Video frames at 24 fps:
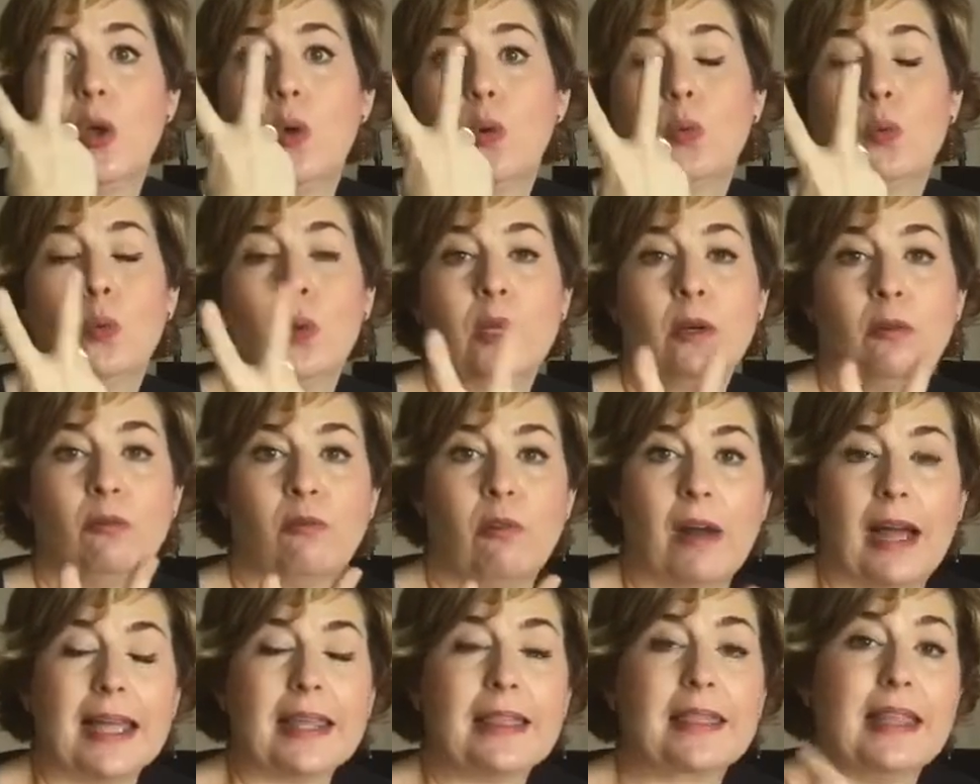We
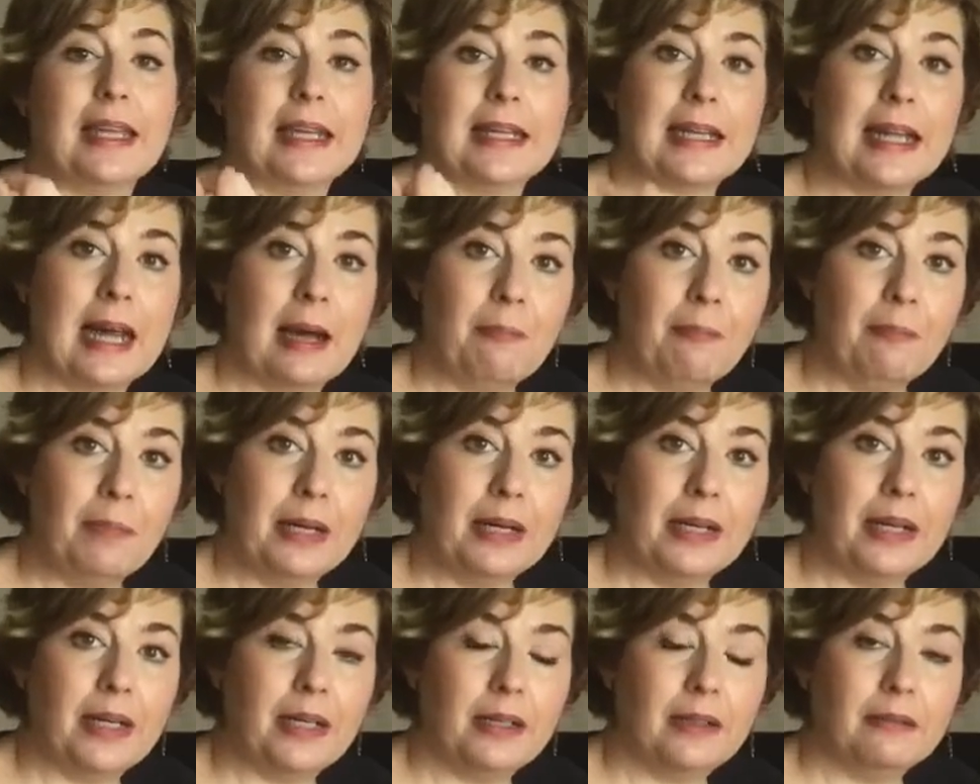write the
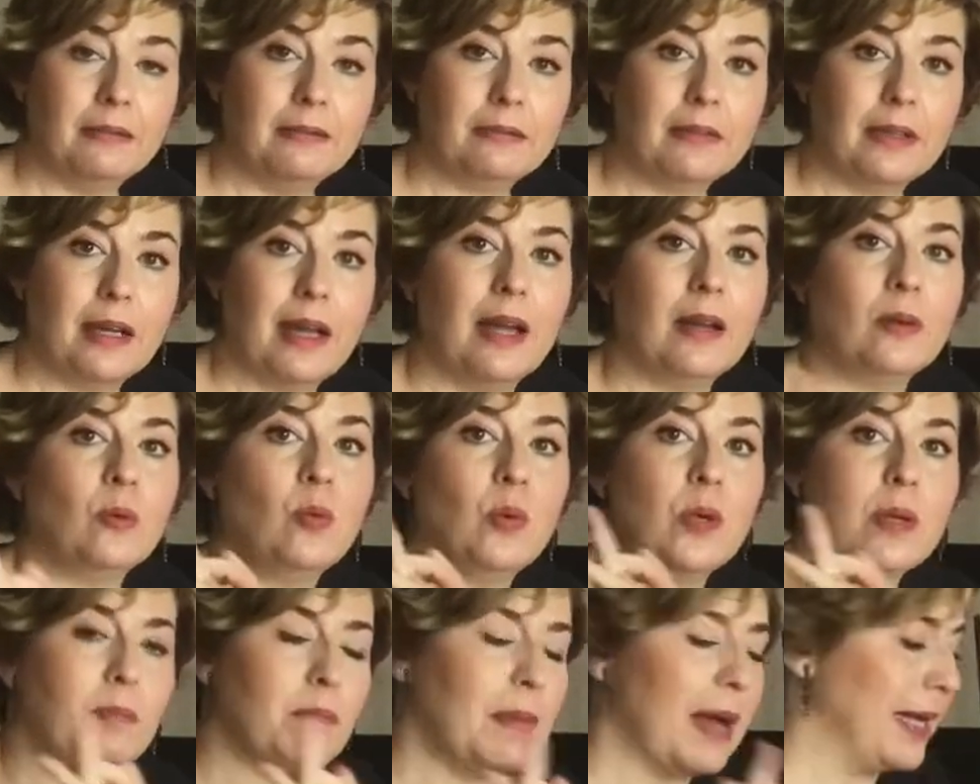number and
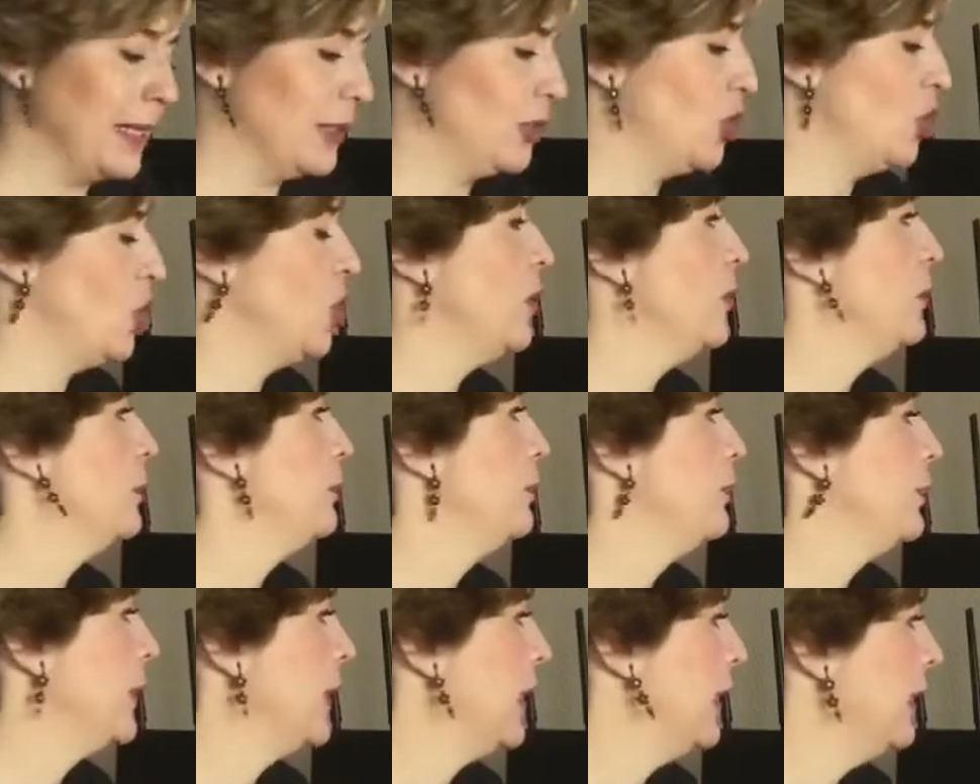we match.
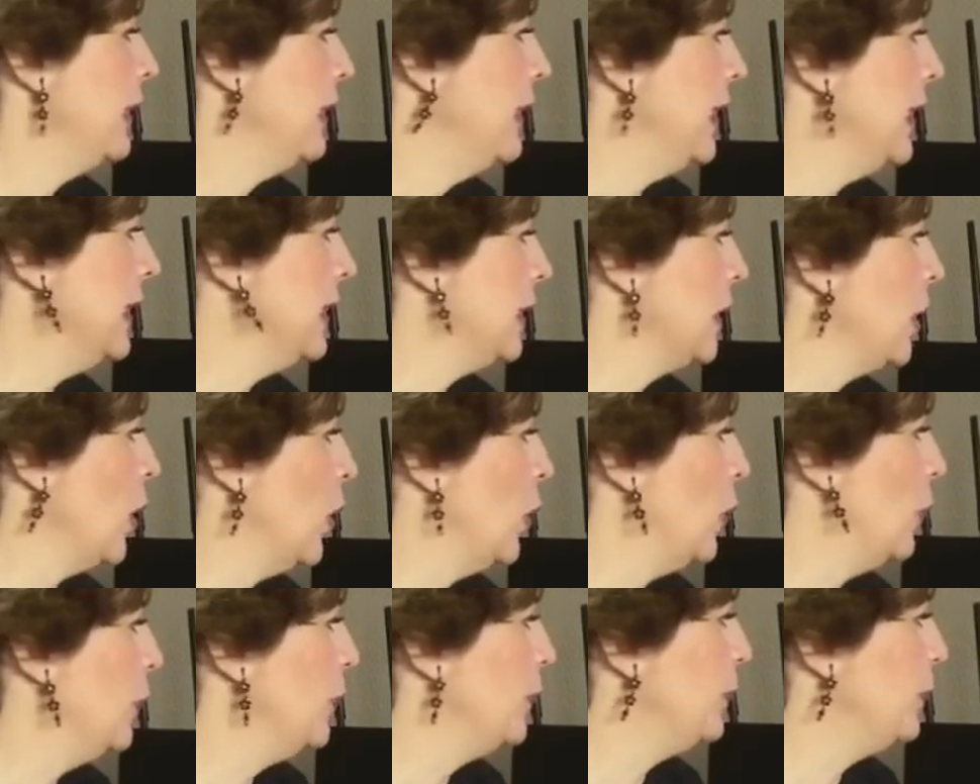Let's go.